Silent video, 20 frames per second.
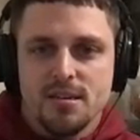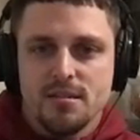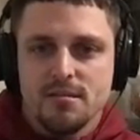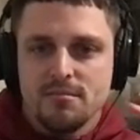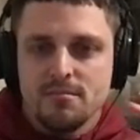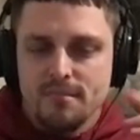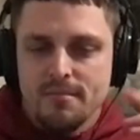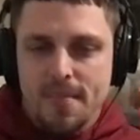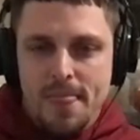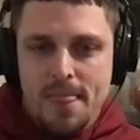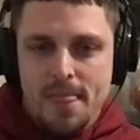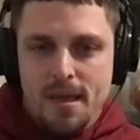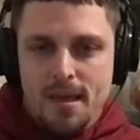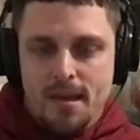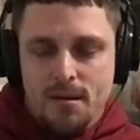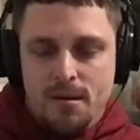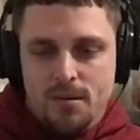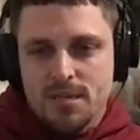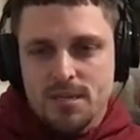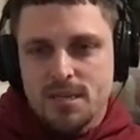
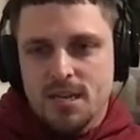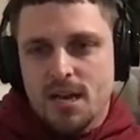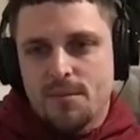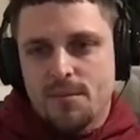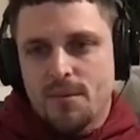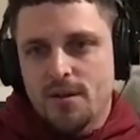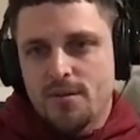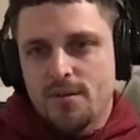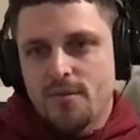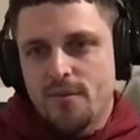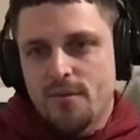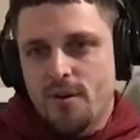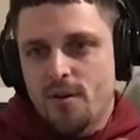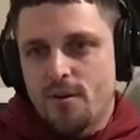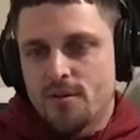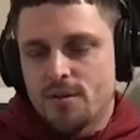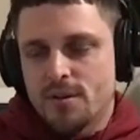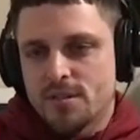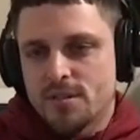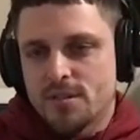well, this guy might
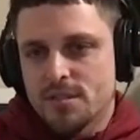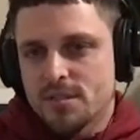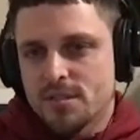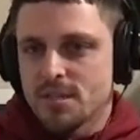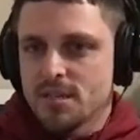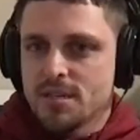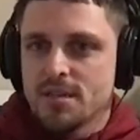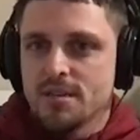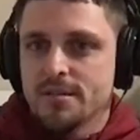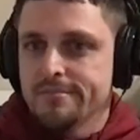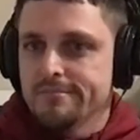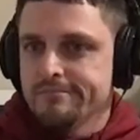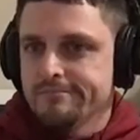fall. And it's just like,